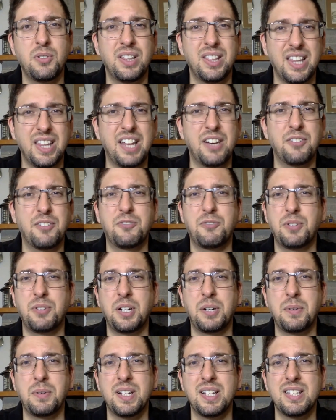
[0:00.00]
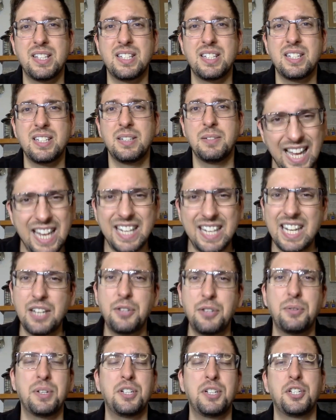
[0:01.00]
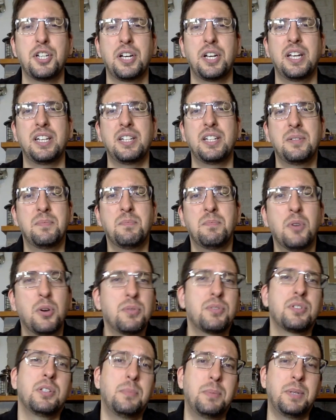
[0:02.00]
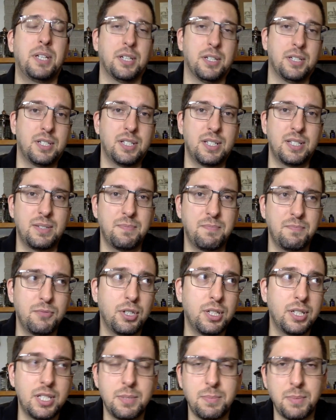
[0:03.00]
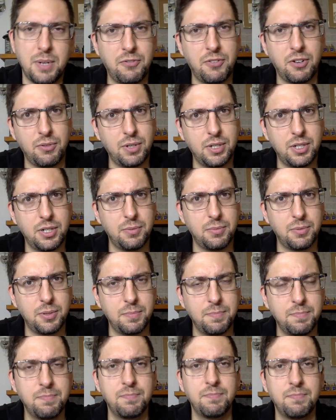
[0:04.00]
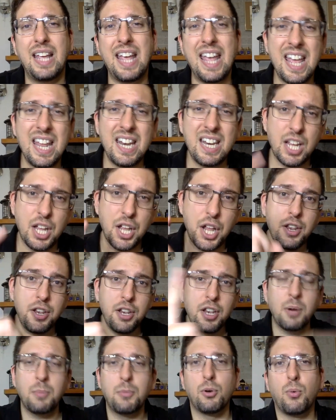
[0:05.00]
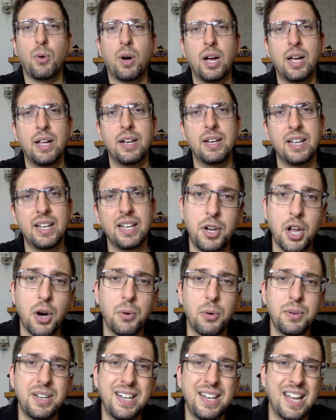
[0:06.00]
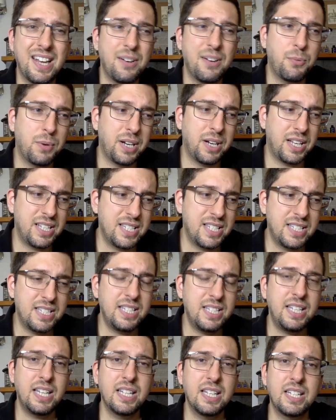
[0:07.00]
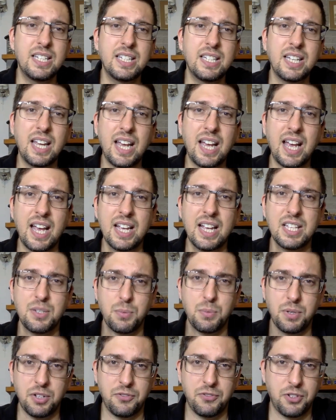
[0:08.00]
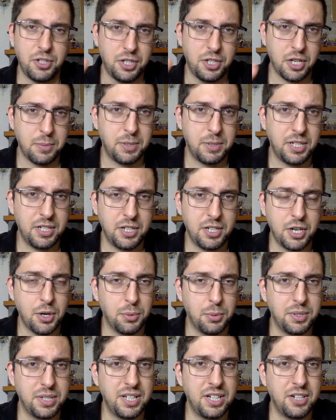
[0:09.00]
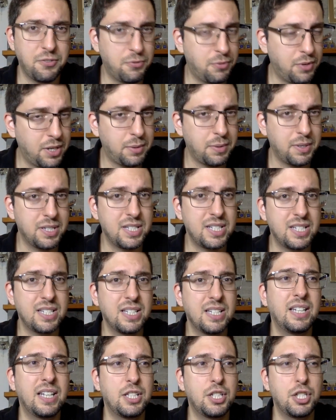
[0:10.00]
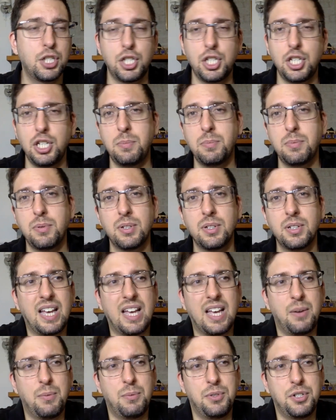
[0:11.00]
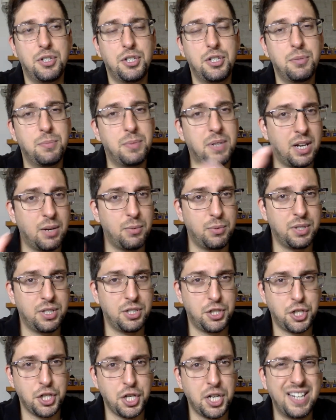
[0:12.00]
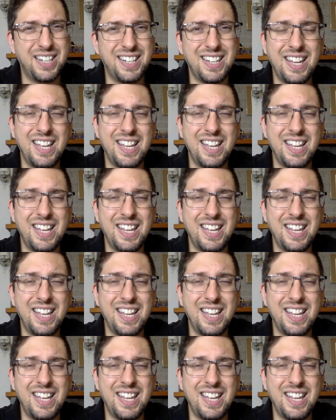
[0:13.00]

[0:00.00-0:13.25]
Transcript: leather fragrance, I tend to enjoy it mostly because, well, it's my favorite note. And number 1 note that when I see it as one of the dominant note in a fragrance that's cheap, I would assume that I will enjoy it.